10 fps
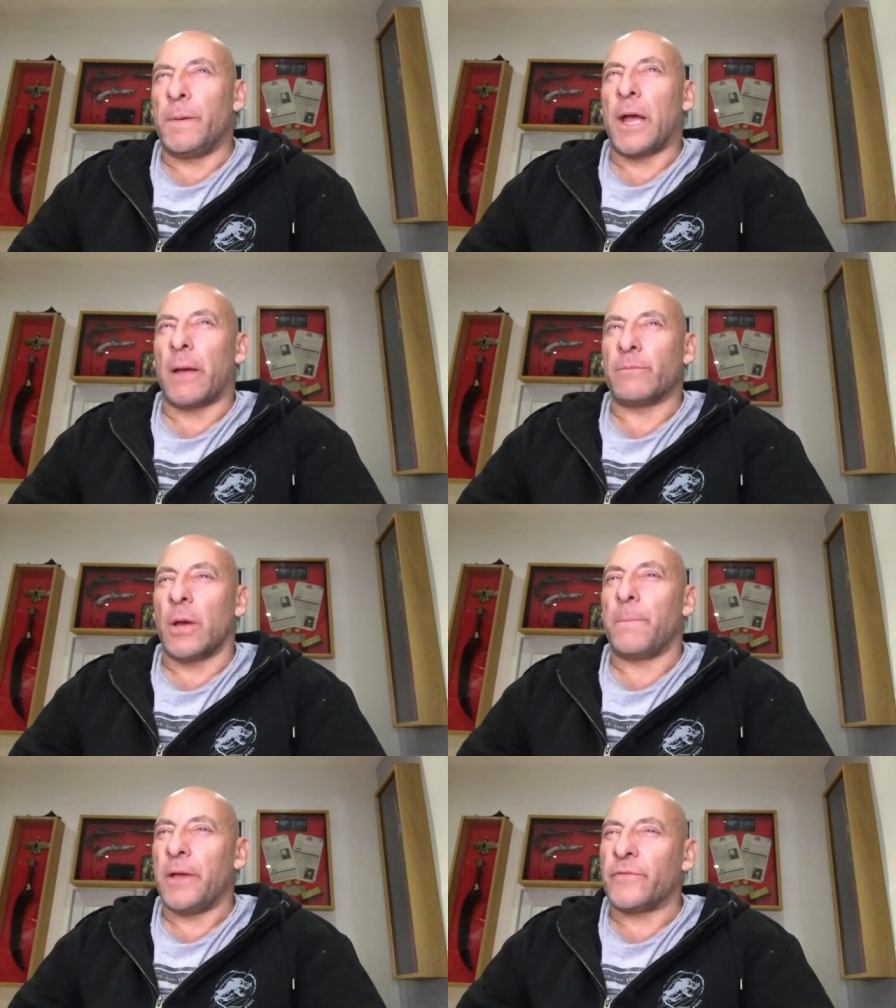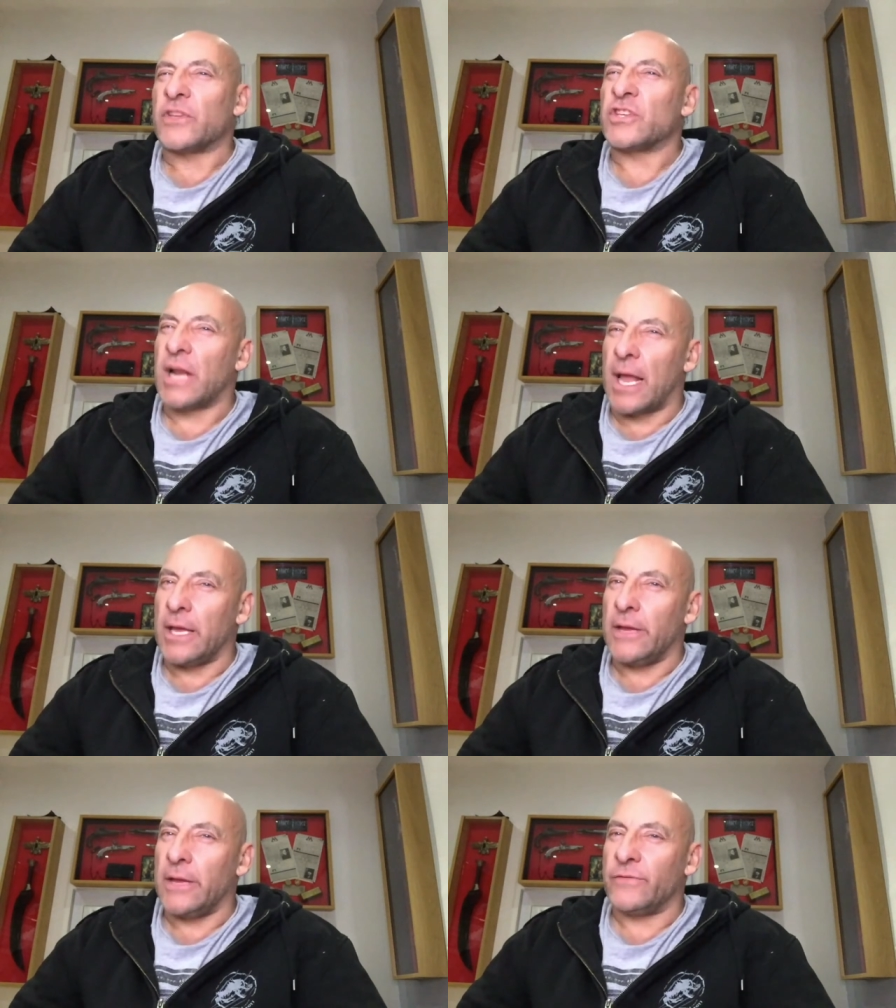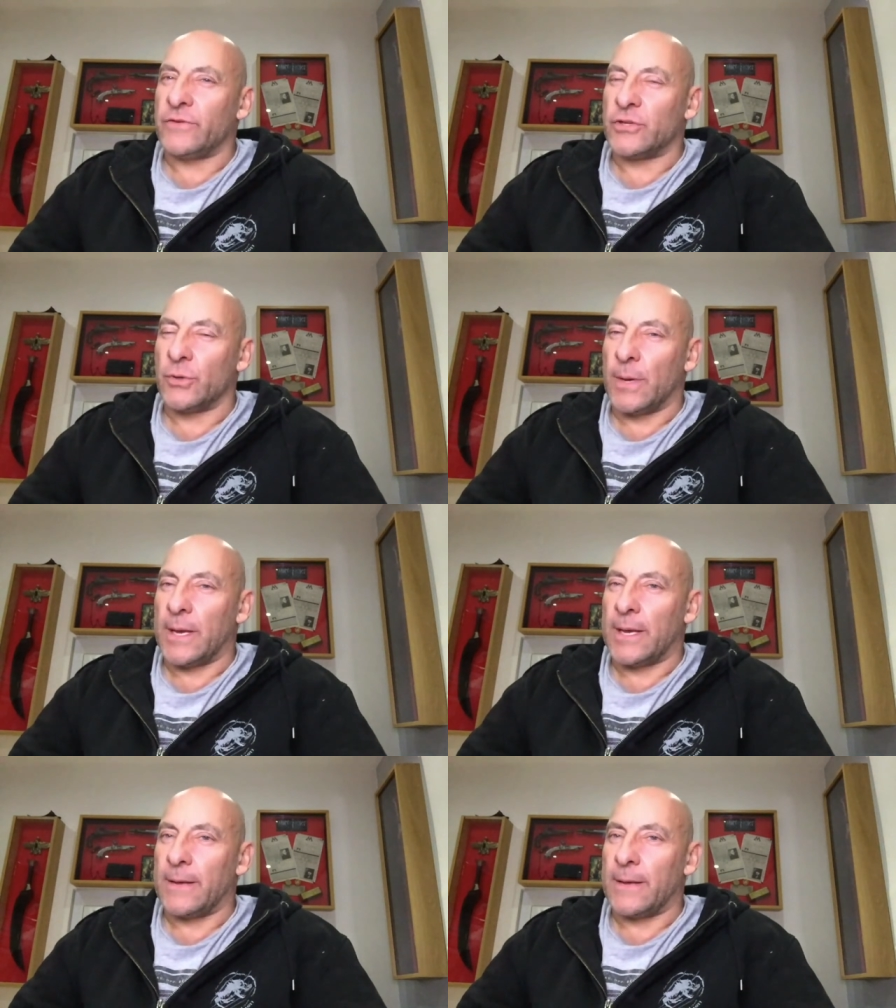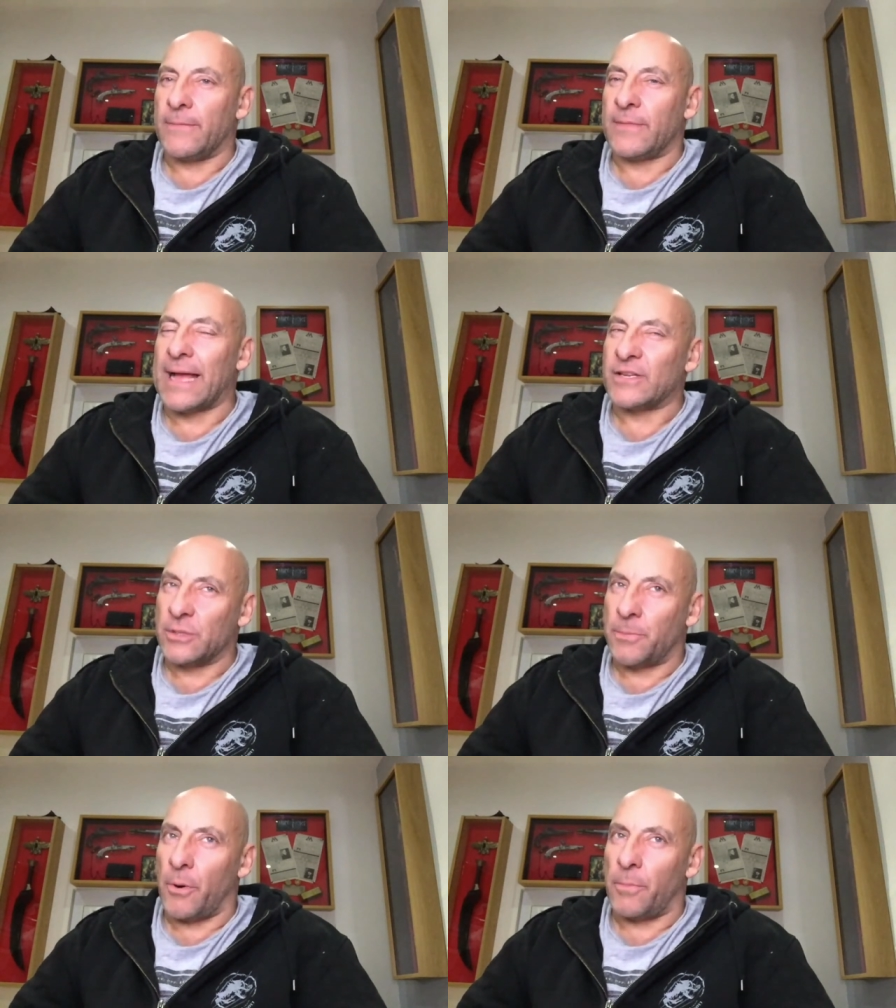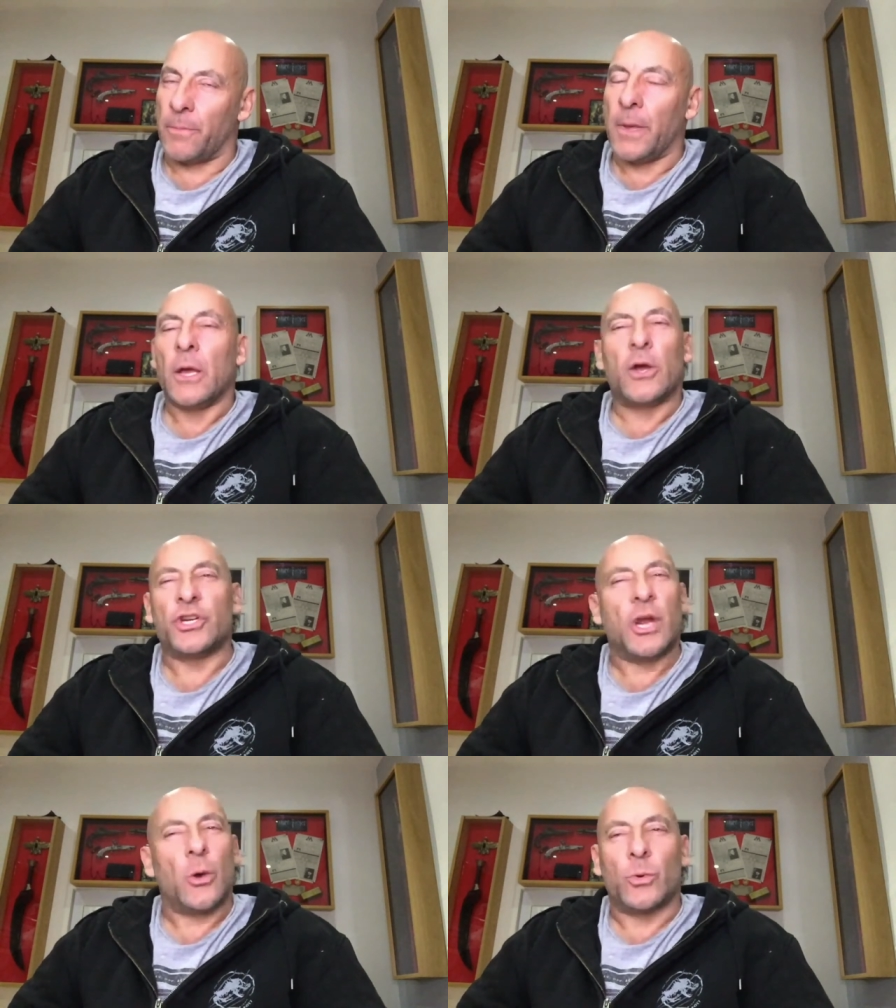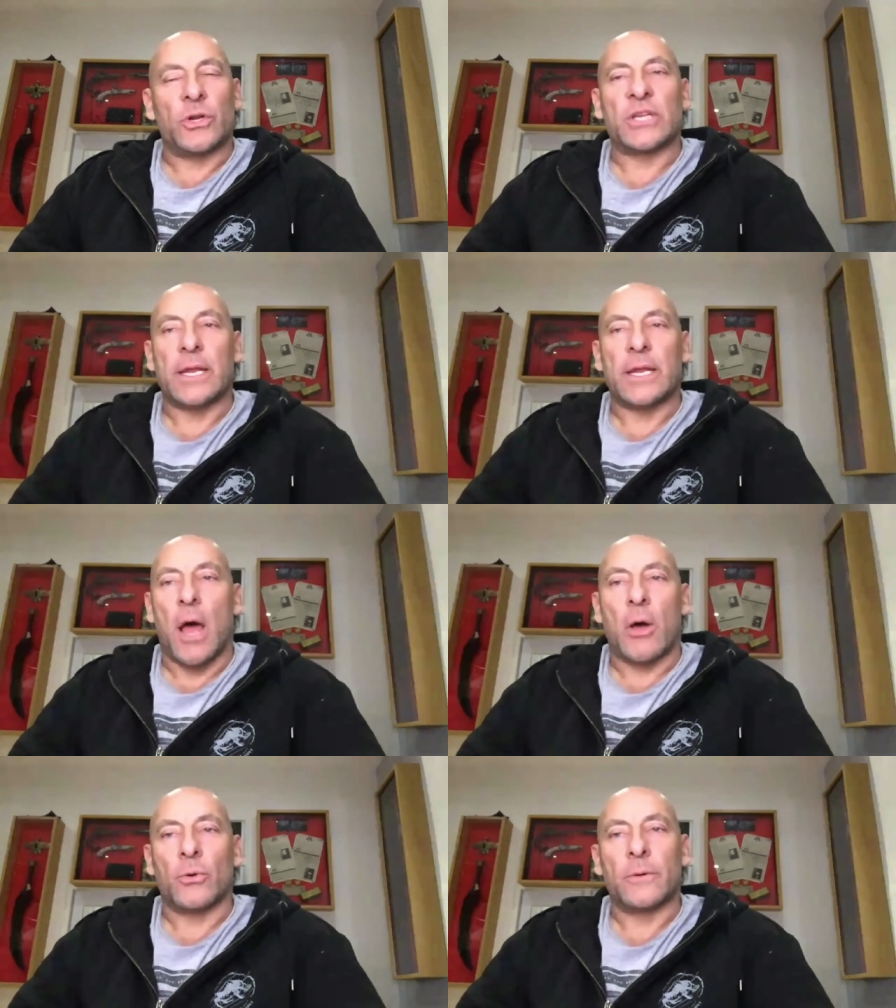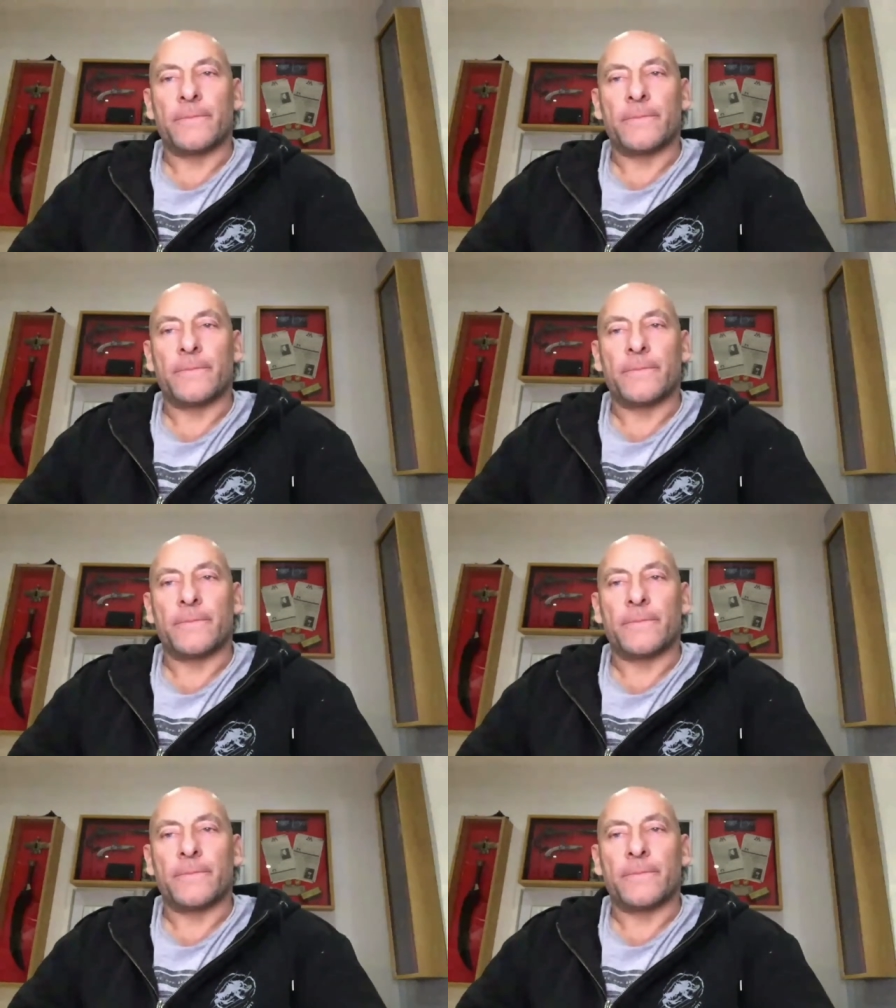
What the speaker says: become a bit of a slave to it. That's the problem, because you don't want to say no.